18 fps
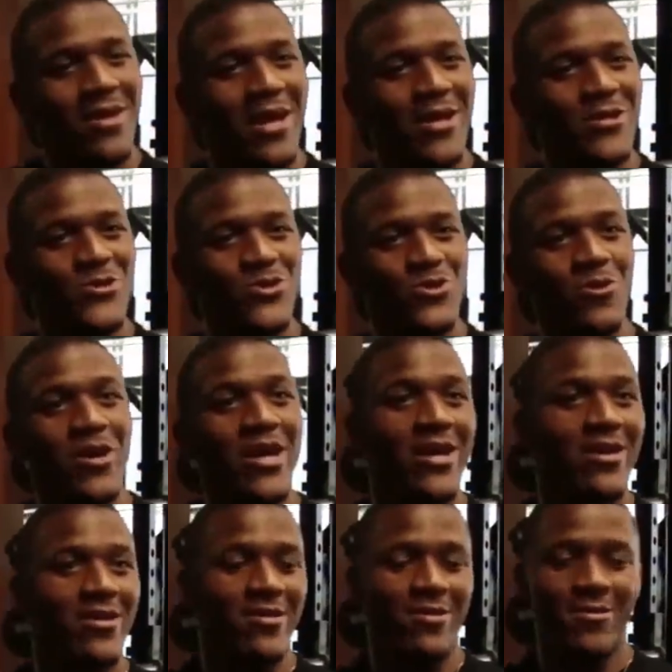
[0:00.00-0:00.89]
I enjoy
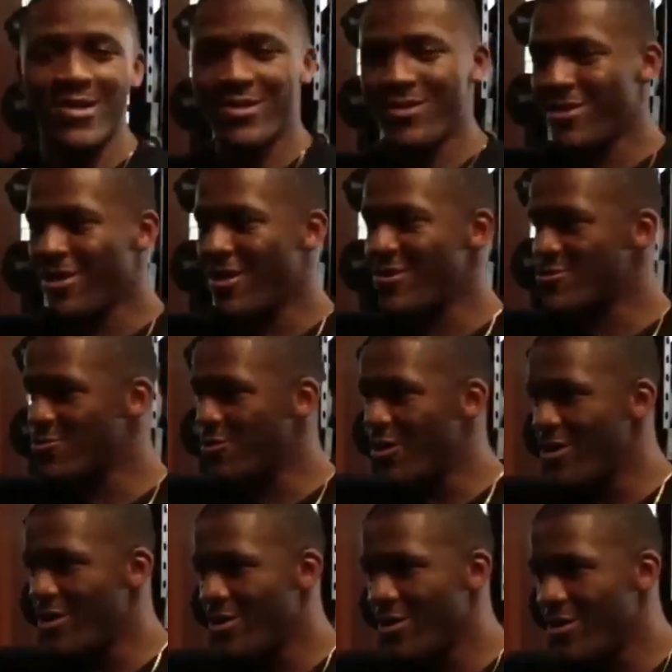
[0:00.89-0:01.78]
it. I think I
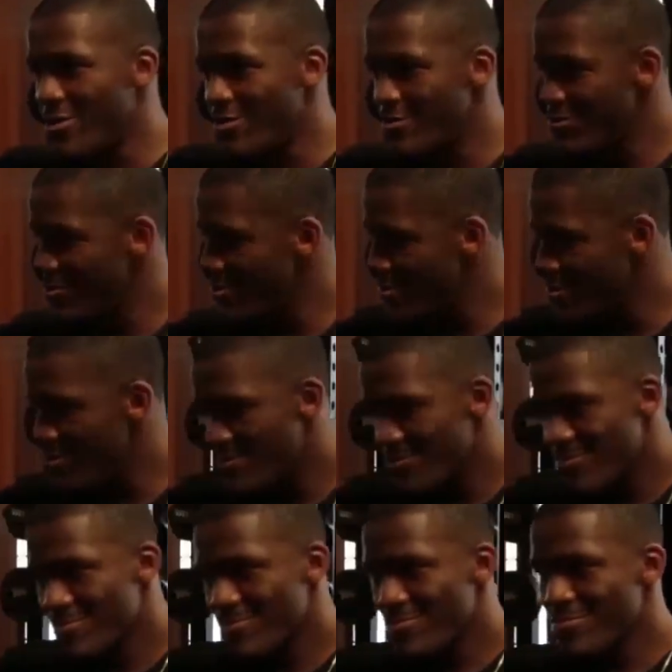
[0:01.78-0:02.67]
squatted
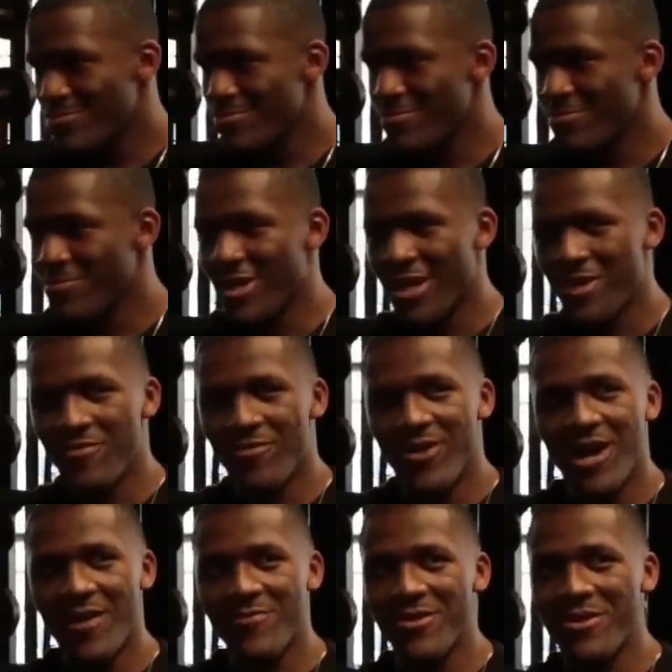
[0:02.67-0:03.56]
like
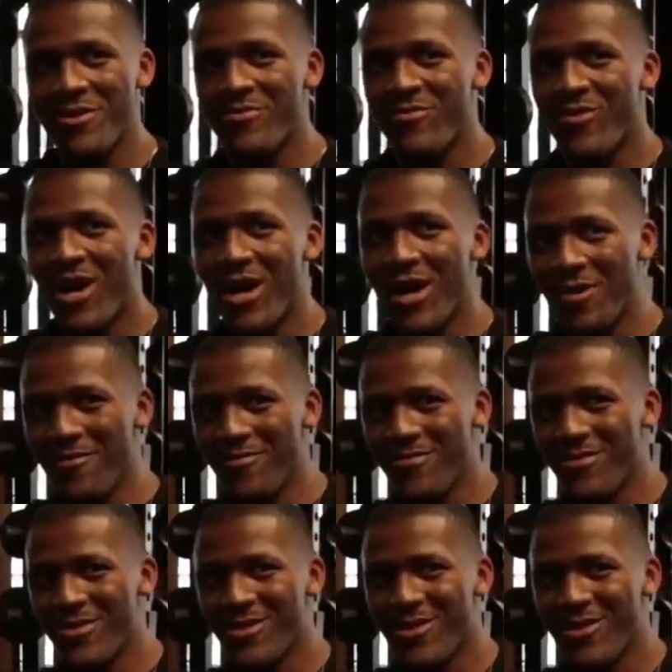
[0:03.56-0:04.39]
535.